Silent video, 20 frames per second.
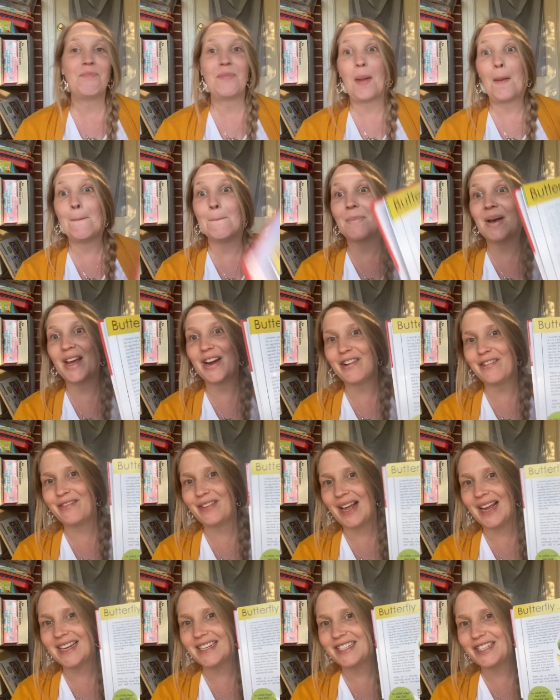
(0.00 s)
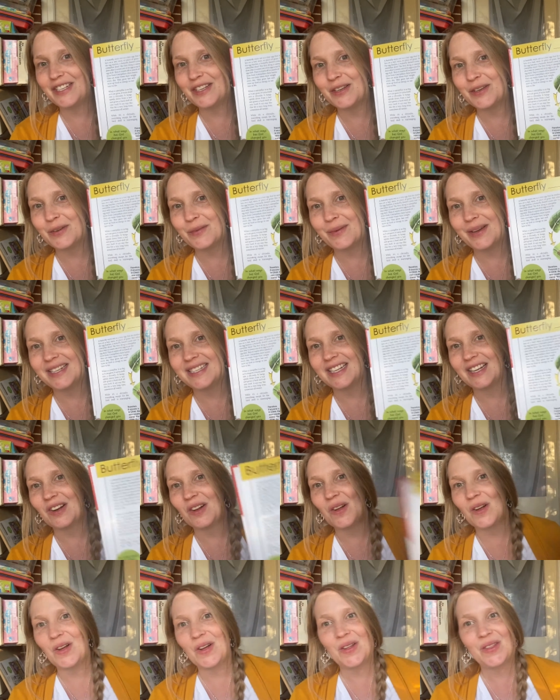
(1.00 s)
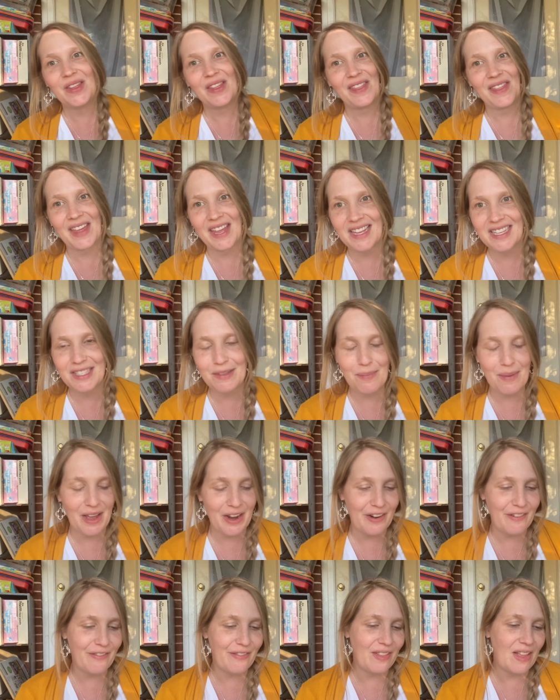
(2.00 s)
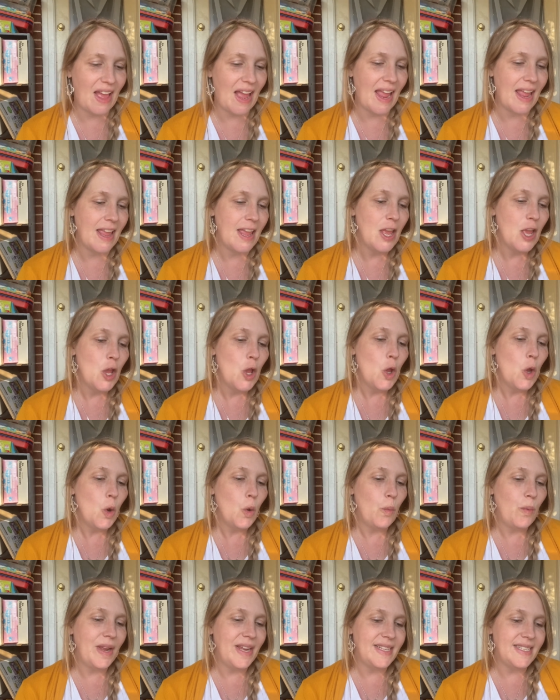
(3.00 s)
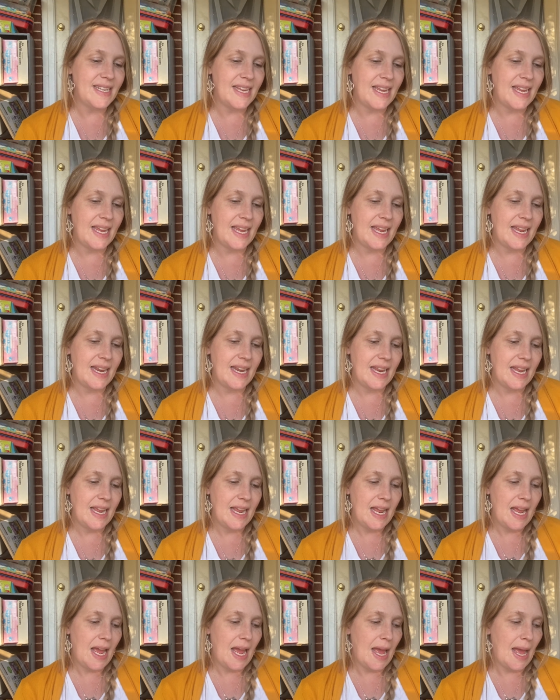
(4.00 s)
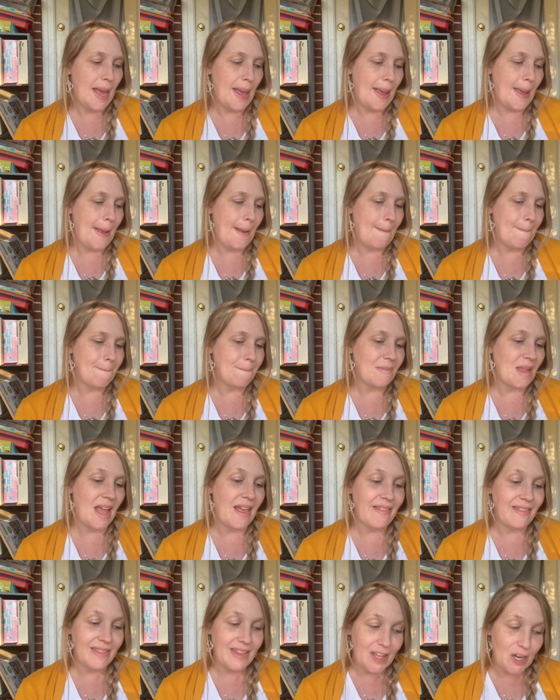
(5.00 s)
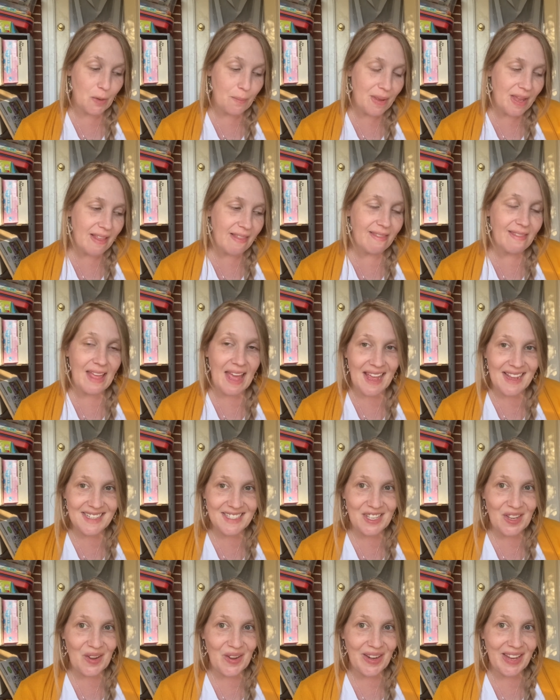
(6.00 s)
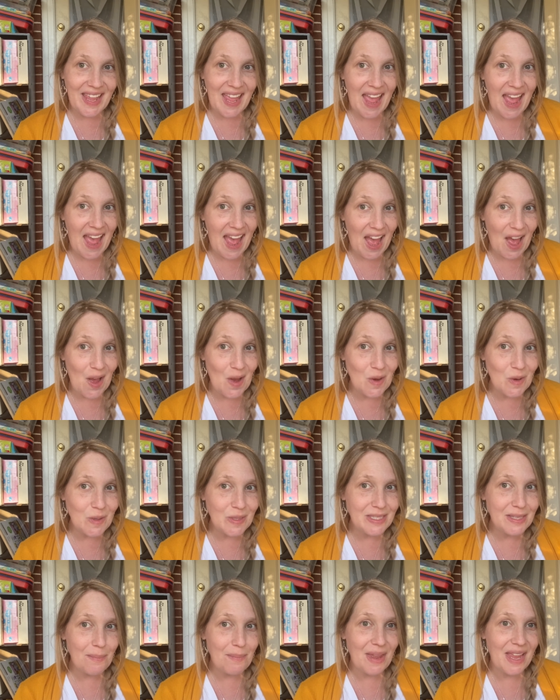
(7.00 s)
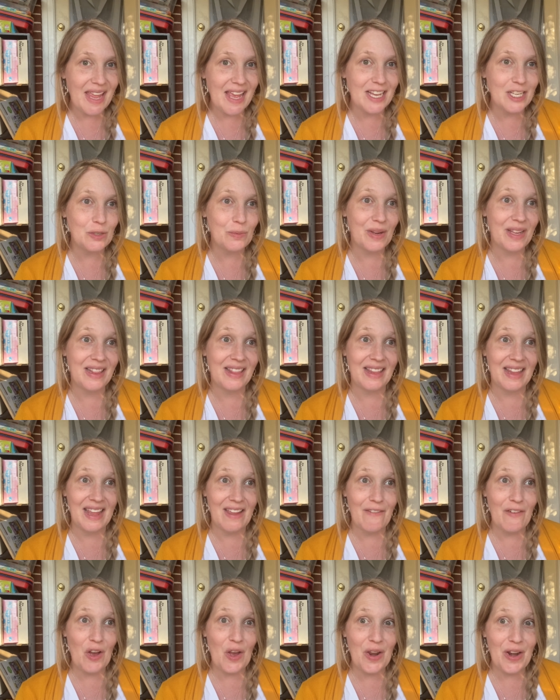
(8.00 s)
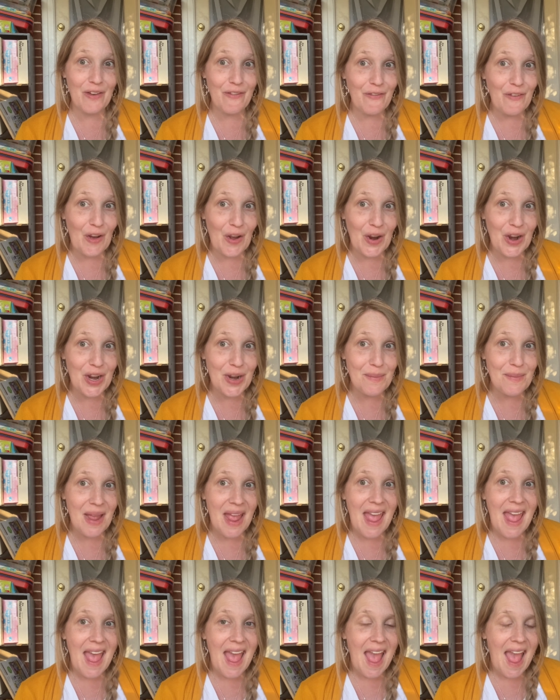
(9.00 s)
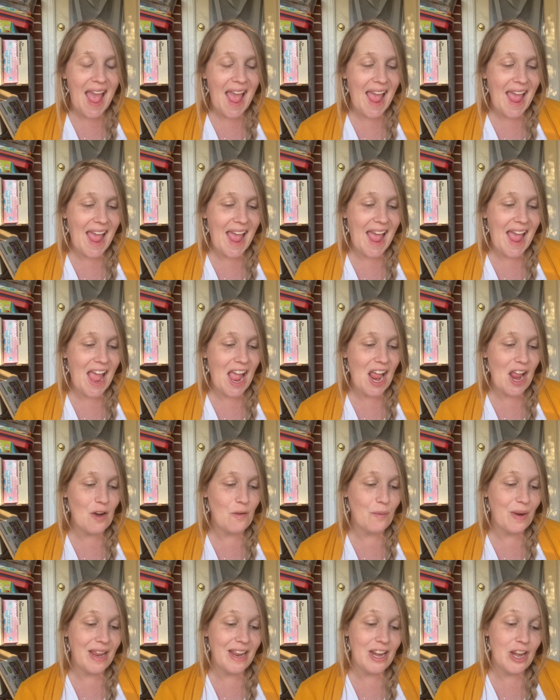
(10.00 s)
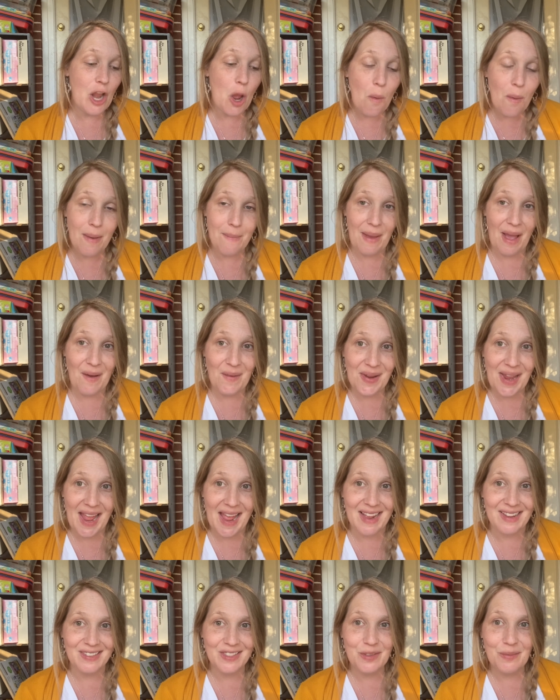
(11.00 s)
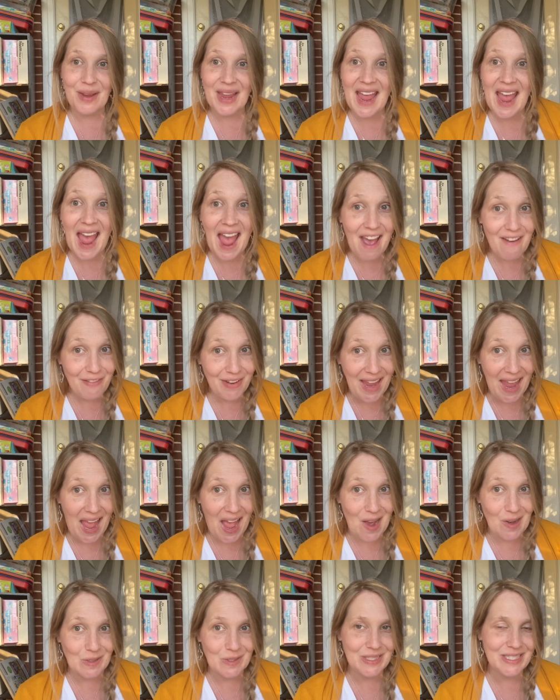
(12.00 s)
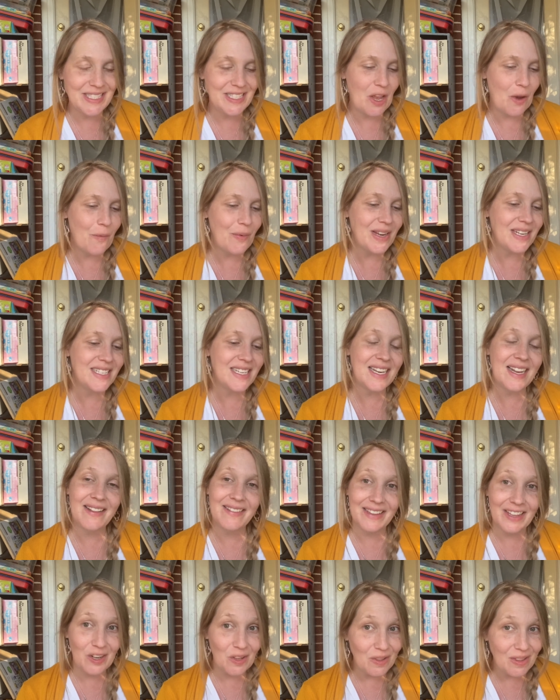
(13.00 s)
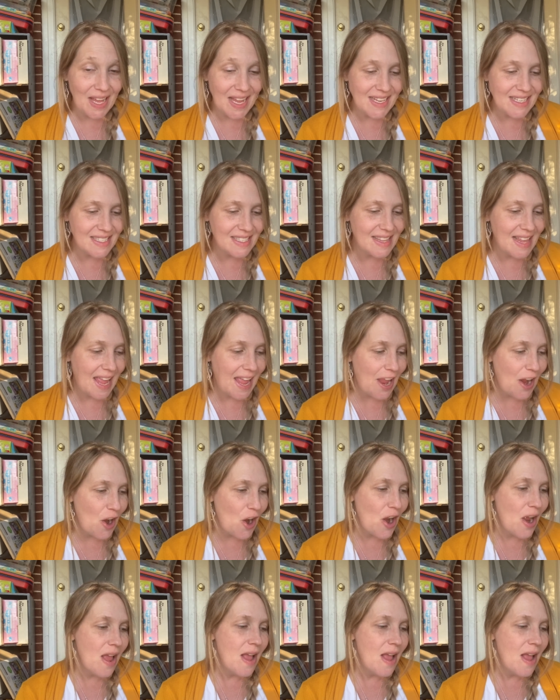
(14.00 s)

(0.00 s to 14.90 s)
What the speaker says: Butterfly too, we did all the things butterfly. We did a little bit less on cows because we live on a farm and we know about cows. We have cows, so we did a little less there.